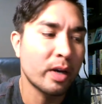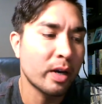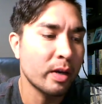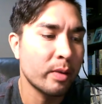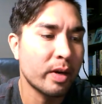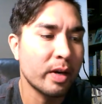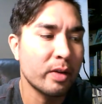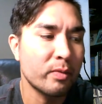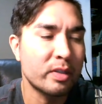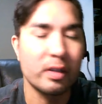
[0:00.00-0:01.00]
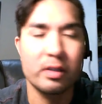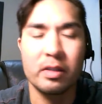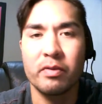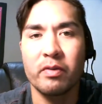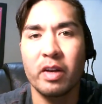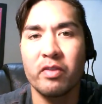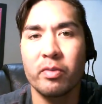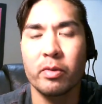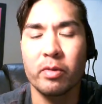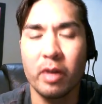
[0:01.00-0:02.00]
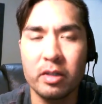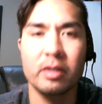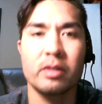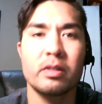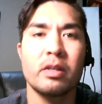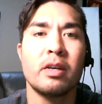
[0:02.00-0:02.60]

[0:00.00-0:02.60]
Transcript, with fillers: I buy and resell stuff I find from garage sales,